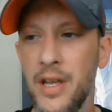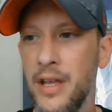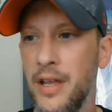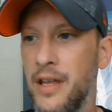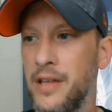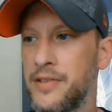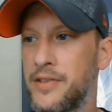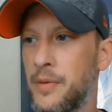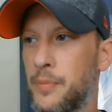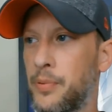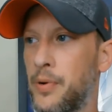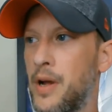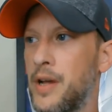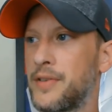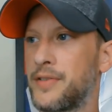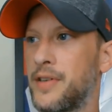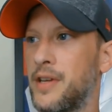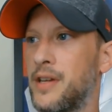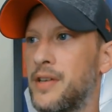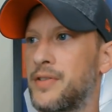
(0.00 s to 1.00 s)
Is the
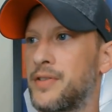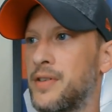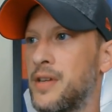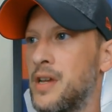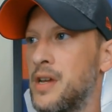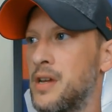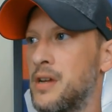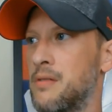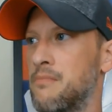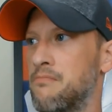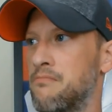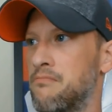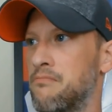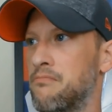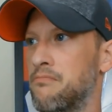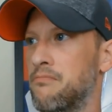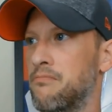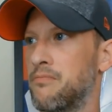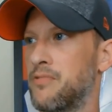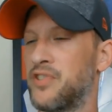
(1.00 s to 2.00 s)
process
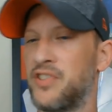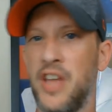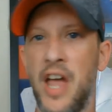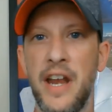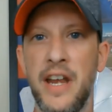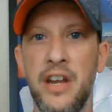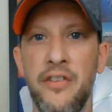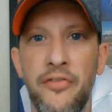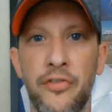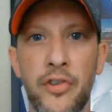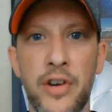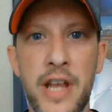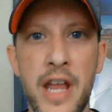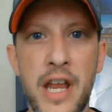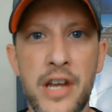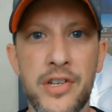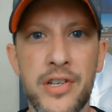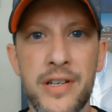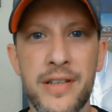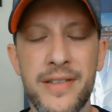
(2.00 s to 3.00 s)
signing free
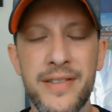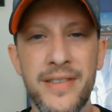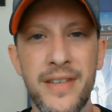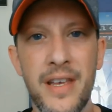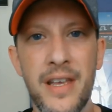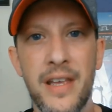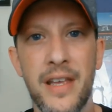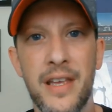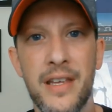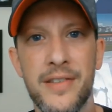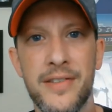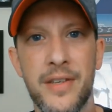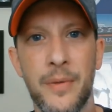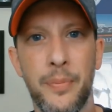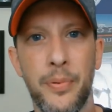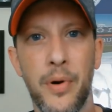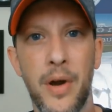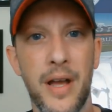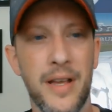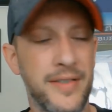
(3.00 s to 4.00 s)
agents? Is the
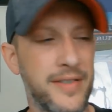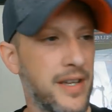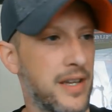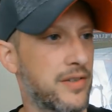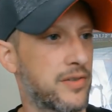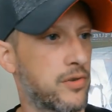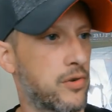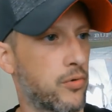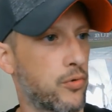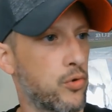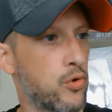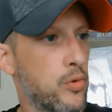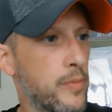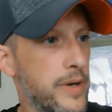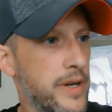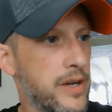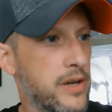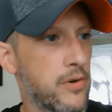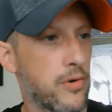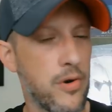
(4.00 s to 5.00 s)
process
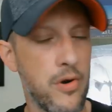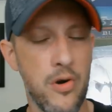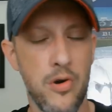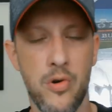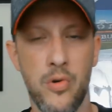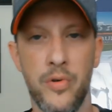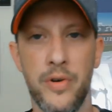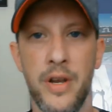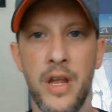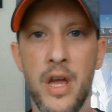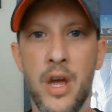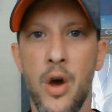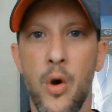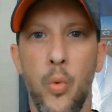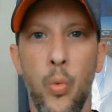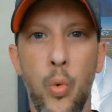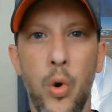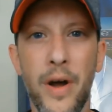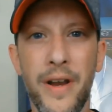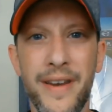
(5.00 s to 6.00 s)
grooming your own?
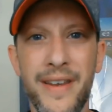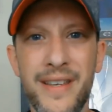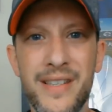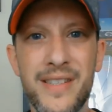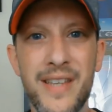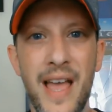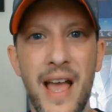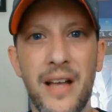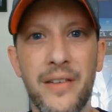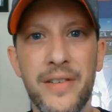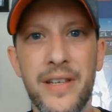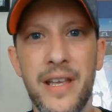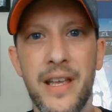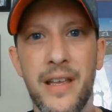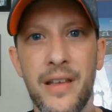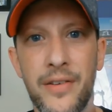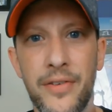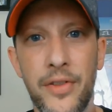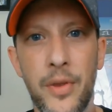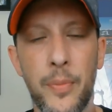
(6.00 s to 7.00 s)
What exactly
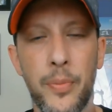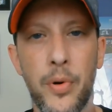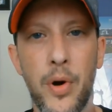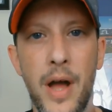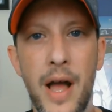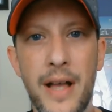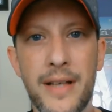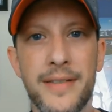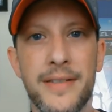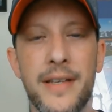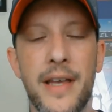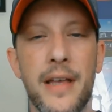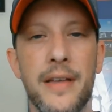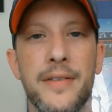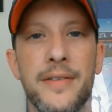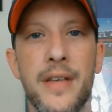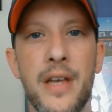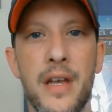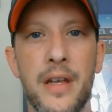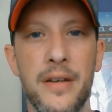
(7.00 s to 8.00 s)
is the
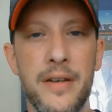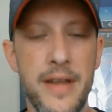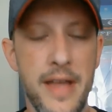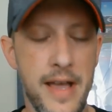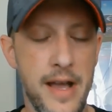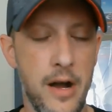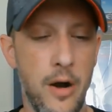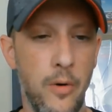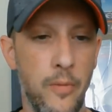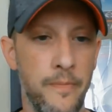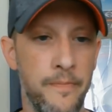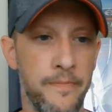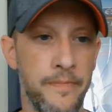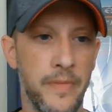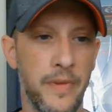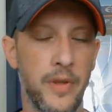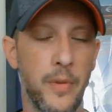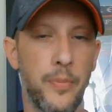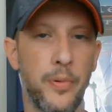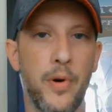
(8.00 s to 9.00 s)
process? Now,
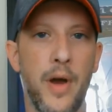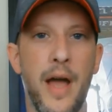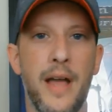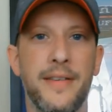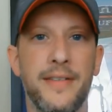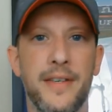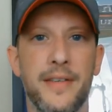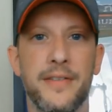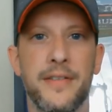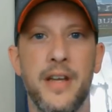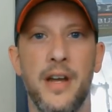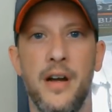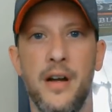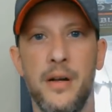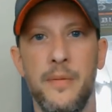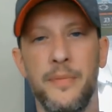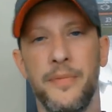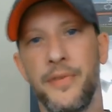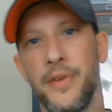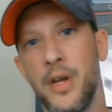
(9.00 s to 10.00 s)
the process
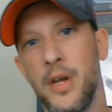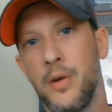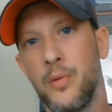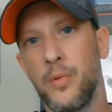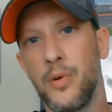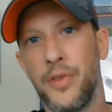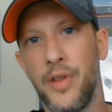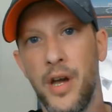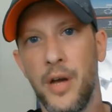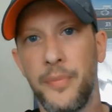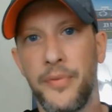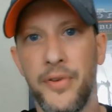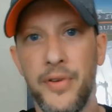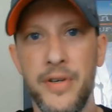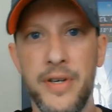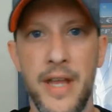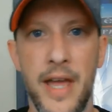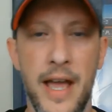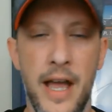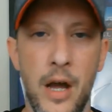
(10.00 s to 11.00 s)
comes with ups
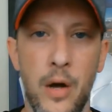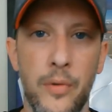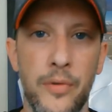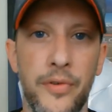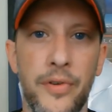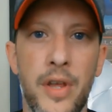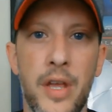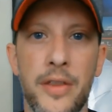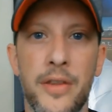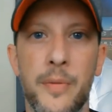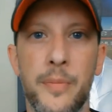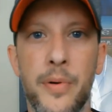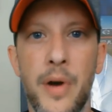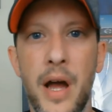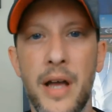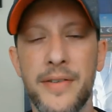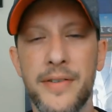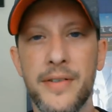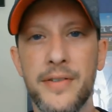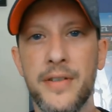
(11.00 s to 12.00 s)
and downs. The
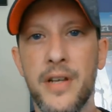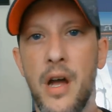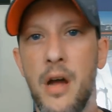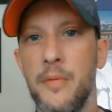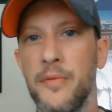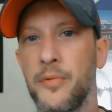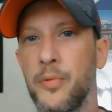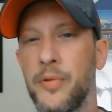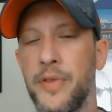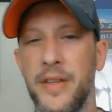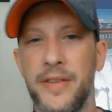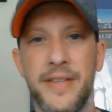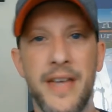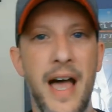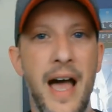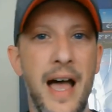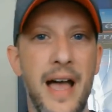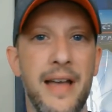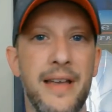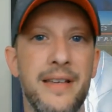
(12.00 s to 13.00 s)
process comes with its
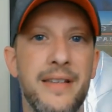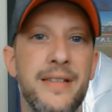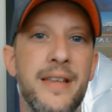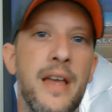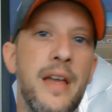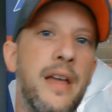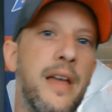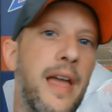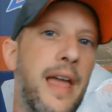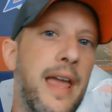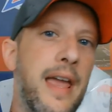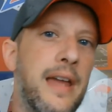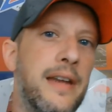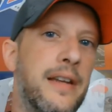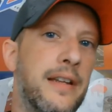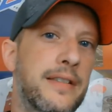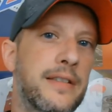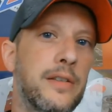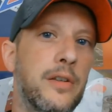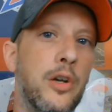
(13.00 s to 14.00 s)
highs and
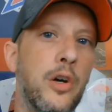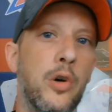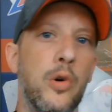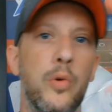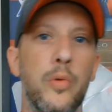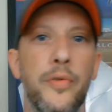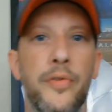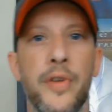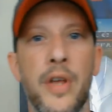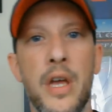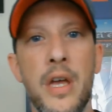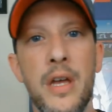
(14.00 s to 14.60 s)
its lows.